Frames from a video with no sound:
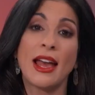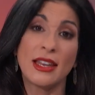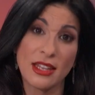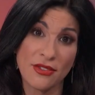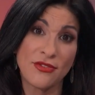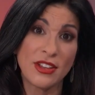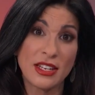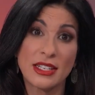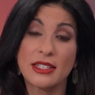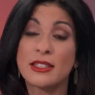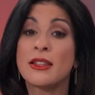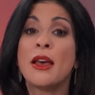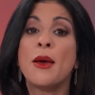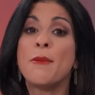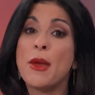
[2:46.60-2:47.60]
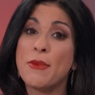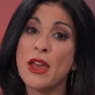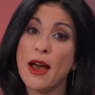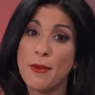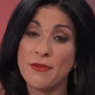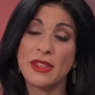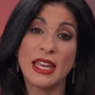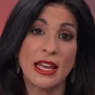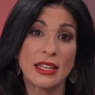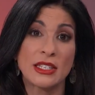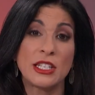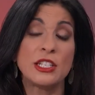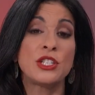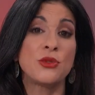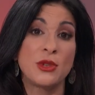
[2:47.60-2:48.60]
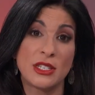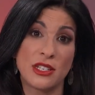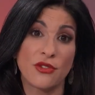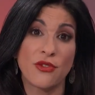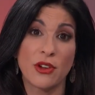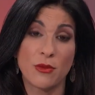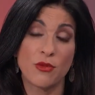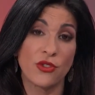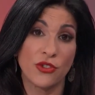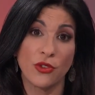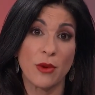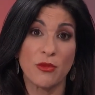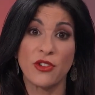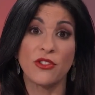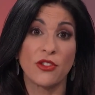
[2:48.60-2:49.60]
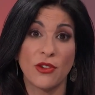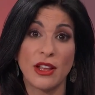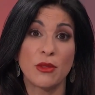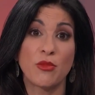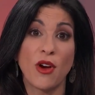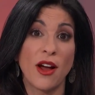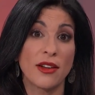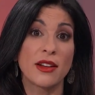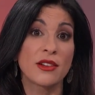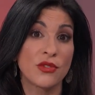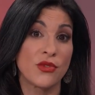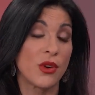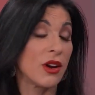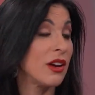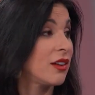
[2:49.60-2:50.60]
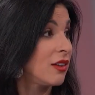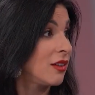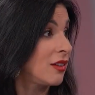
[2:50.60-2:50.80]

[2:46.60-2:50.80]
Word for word: and if it is, maybe up the ante to a different prescription strength product for it.